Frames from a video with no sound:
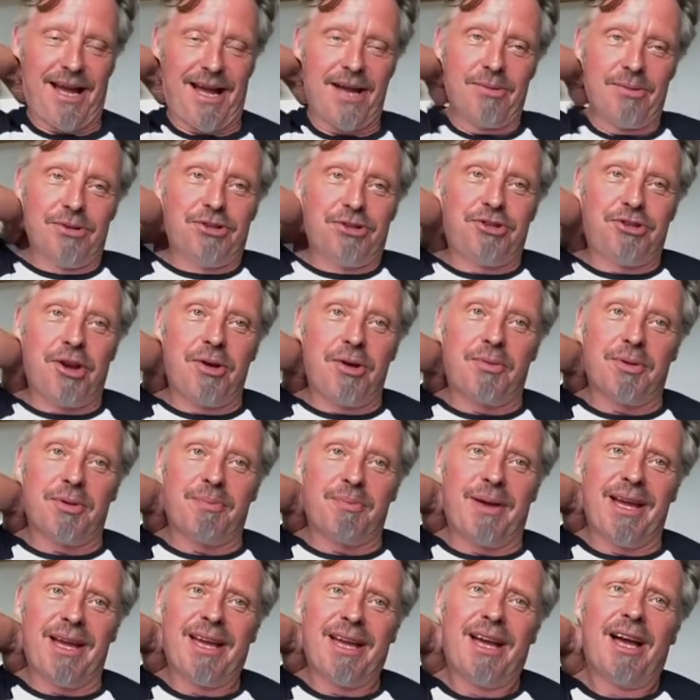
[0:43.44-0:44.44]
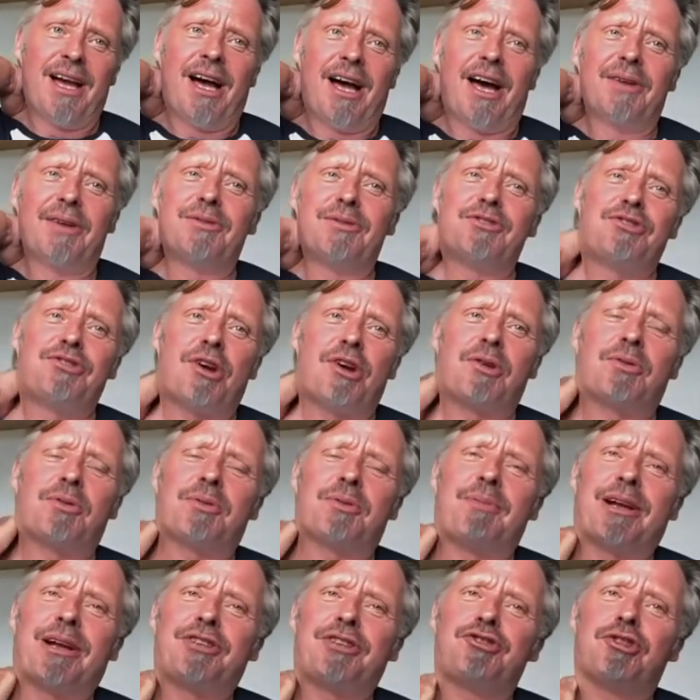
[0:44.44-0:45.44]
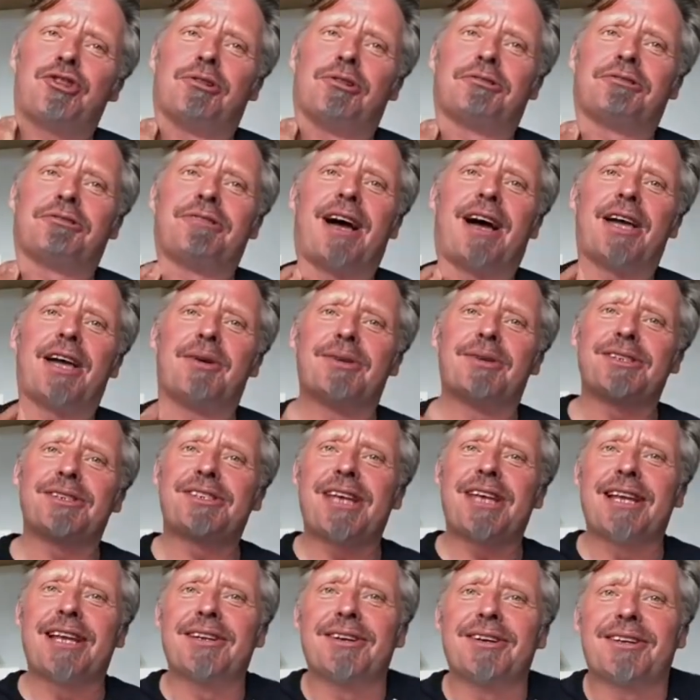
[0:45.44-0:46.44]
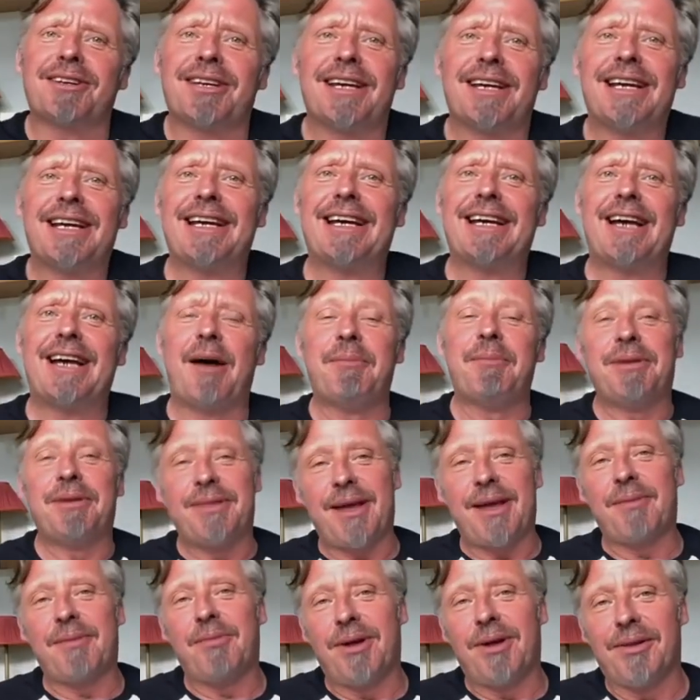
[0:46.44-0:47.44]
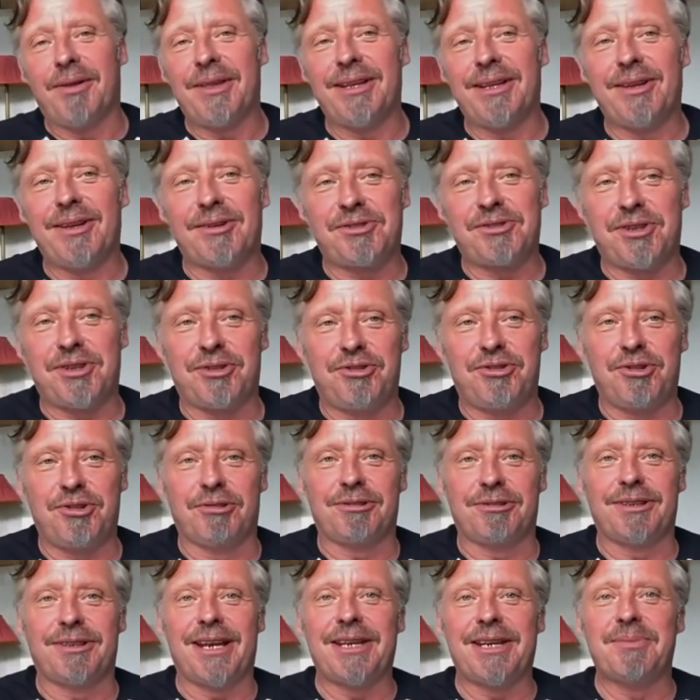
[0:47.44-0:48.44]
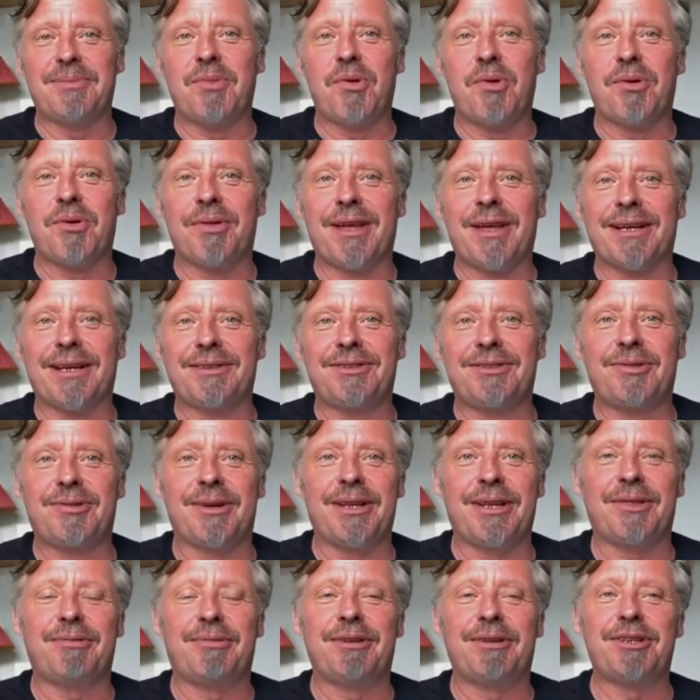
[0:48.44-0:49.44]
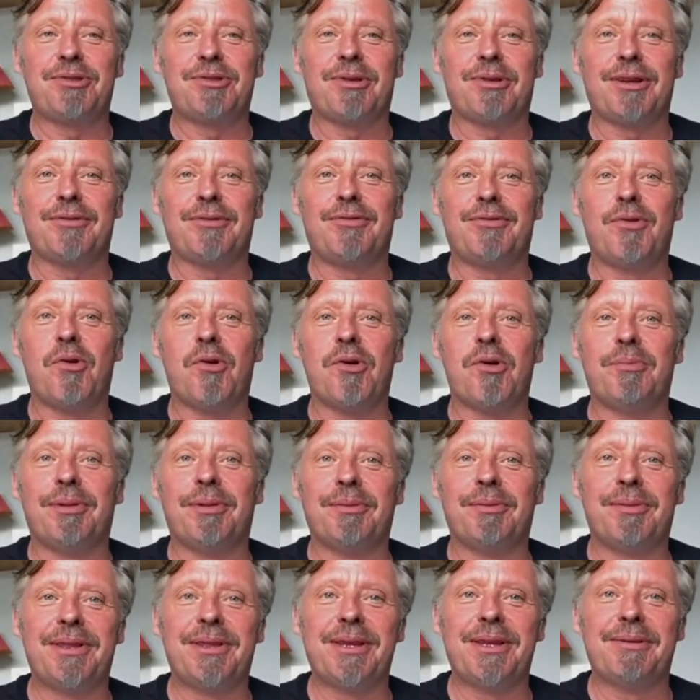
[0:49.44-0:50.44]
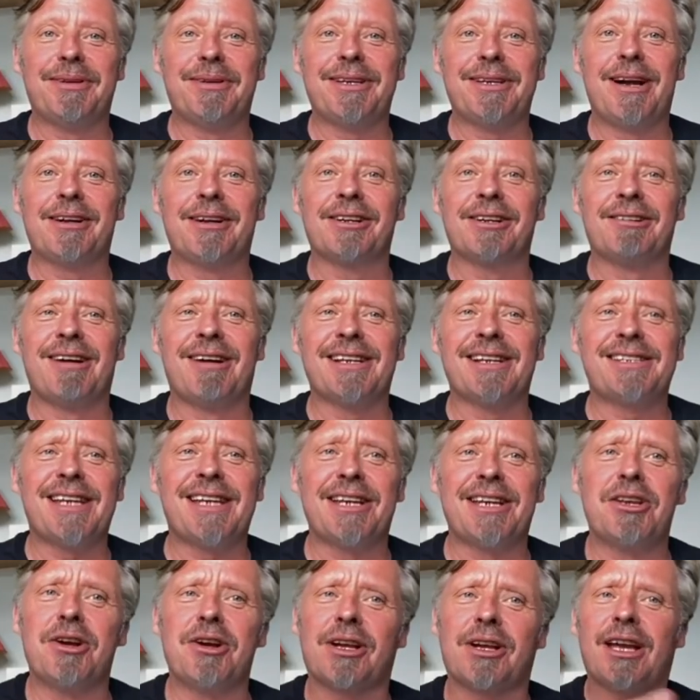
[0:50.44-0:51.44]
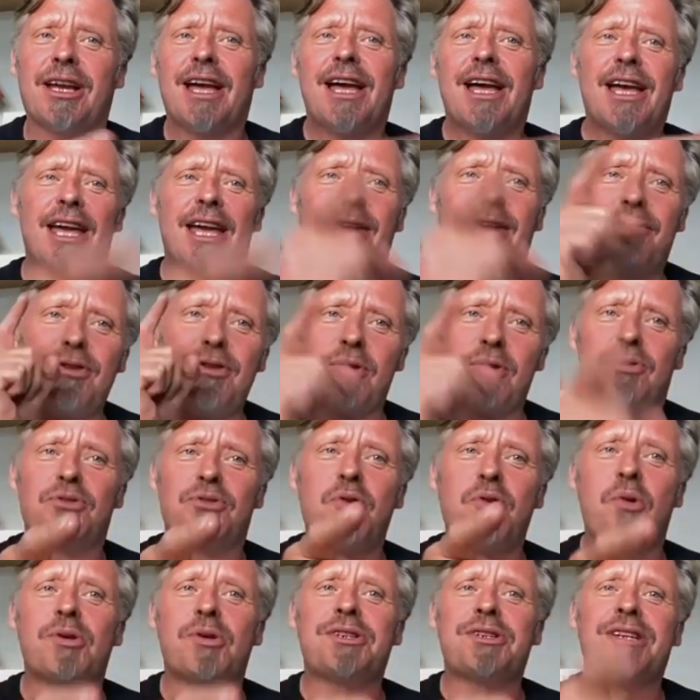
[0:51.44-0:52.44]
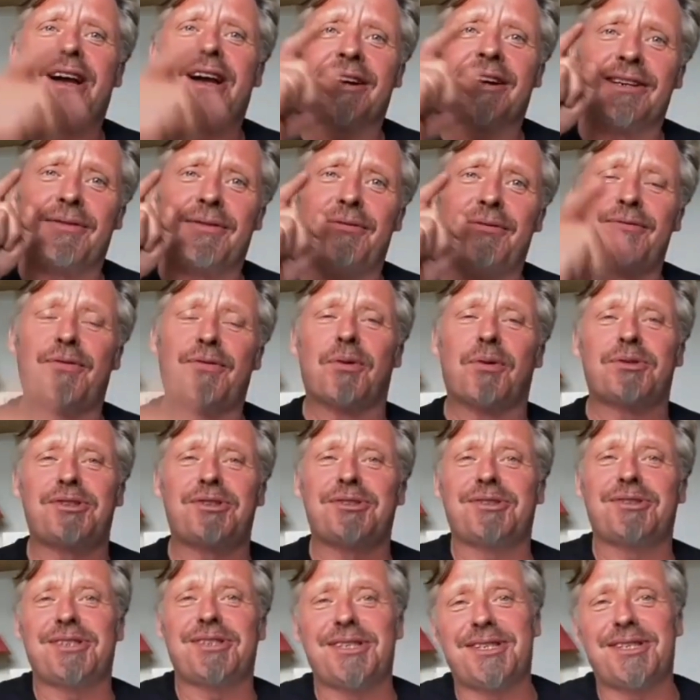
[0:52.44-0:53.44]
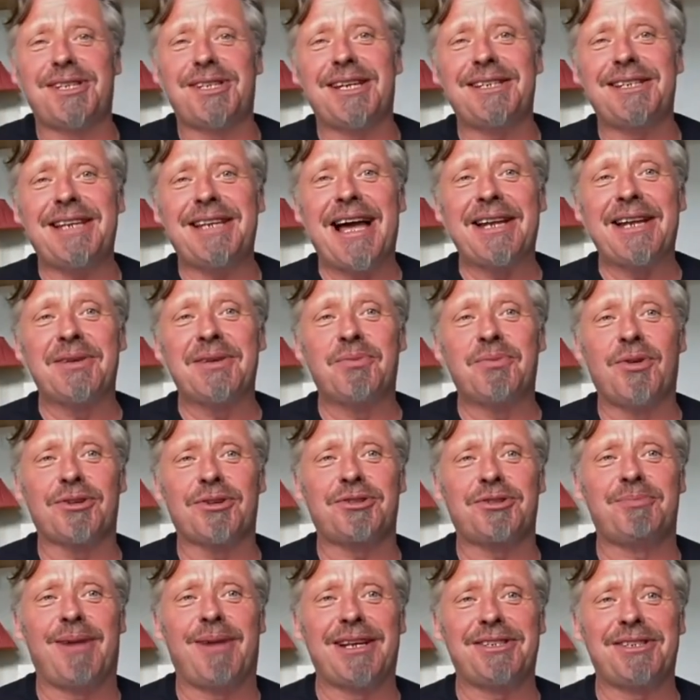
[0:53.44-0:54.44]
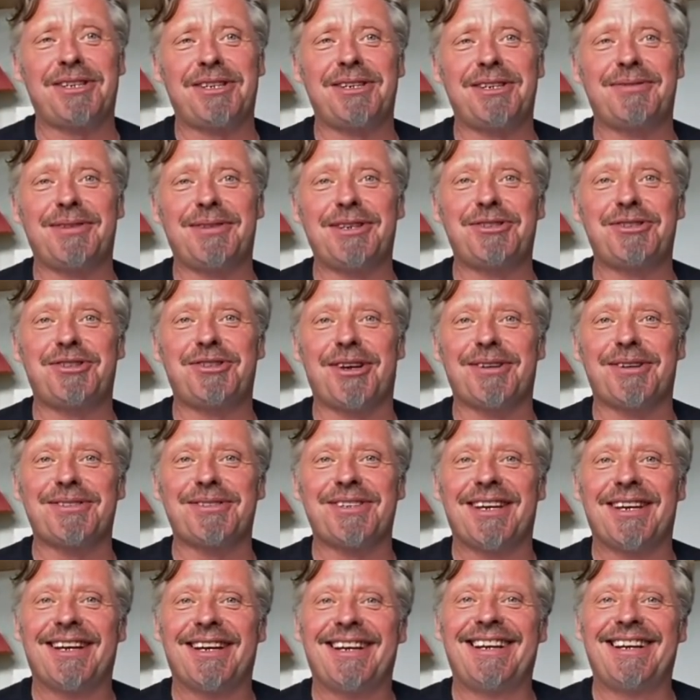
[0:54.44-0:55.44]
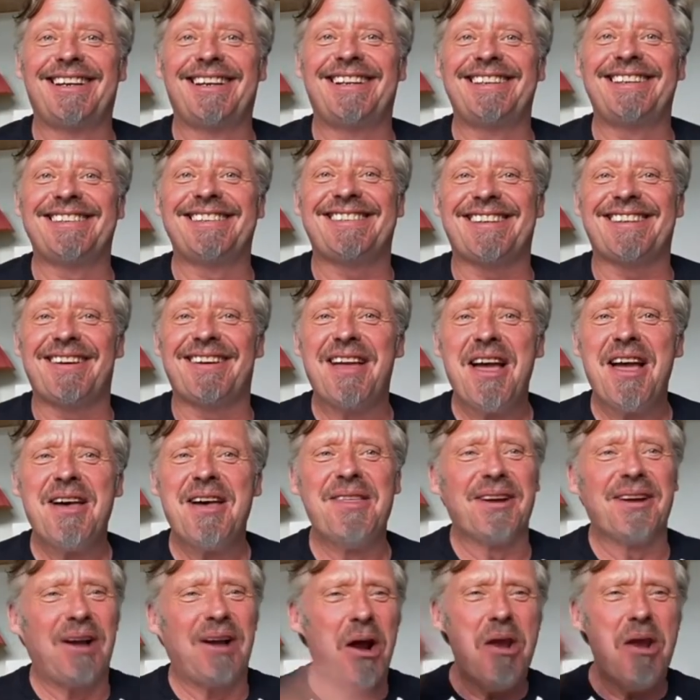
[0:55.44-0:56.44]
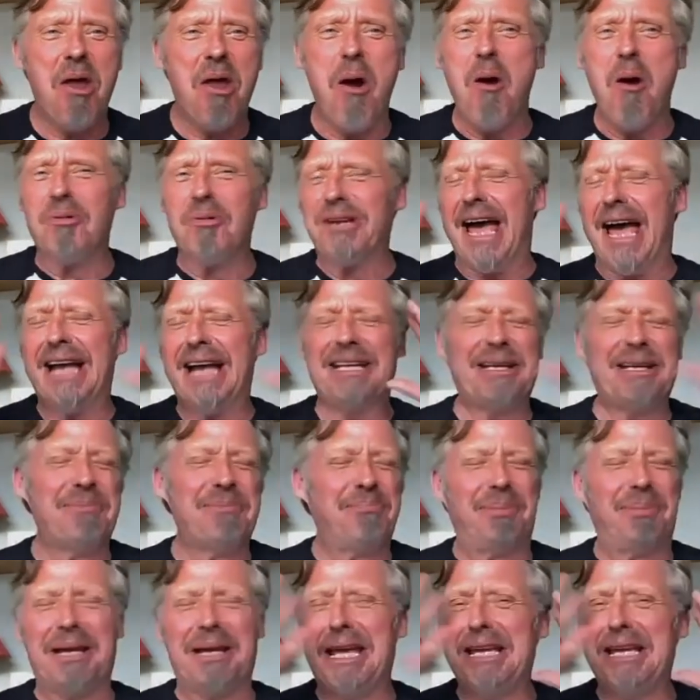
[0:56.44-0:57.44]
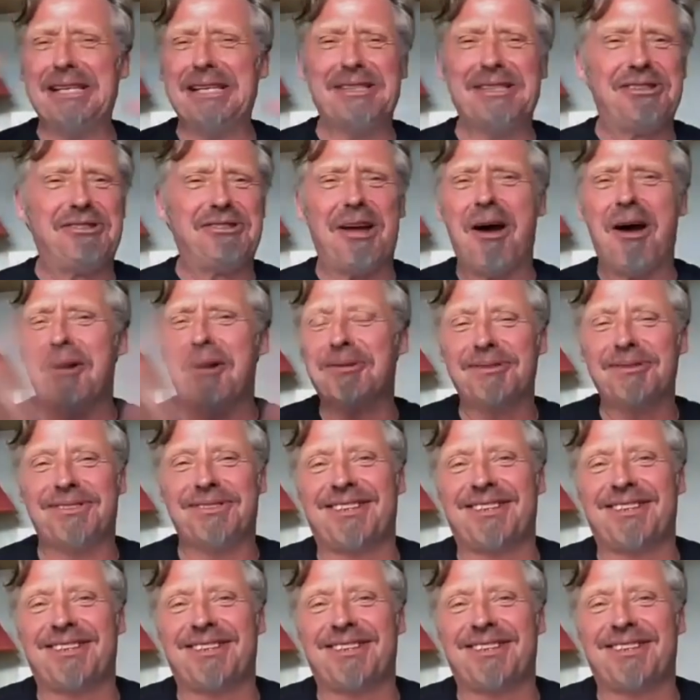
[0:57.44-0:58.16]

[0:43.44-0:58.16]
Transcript: always joke with my children. I always say, look, I mean, they're not so children anymore. They're 23 and 24. But when they were younger, I say, look, if you're naughty, I'm going to force you to sit down and watch my TV shows. And say, they go, no, Daddy, please don't.